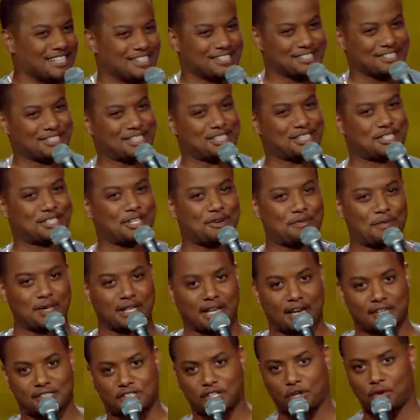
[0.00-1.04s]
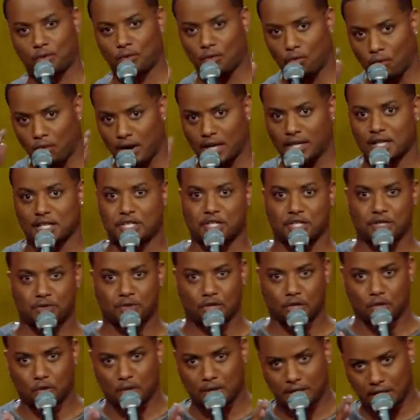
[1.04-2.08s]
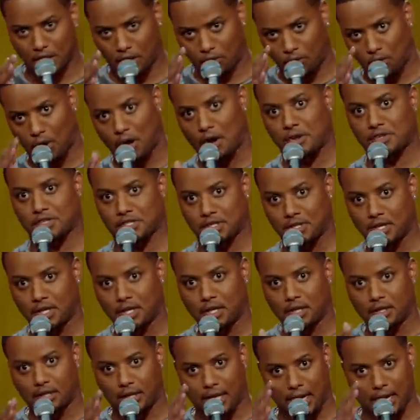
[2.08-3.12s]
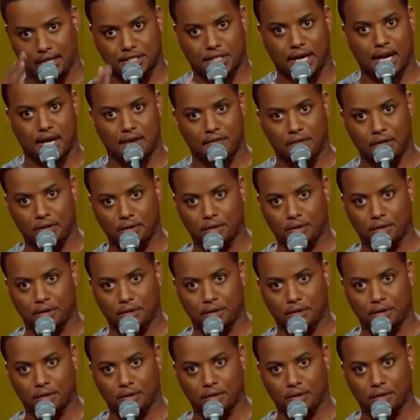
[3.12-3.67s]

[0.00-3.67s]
Jesus is going to be like, so what did you do with the cross that I gave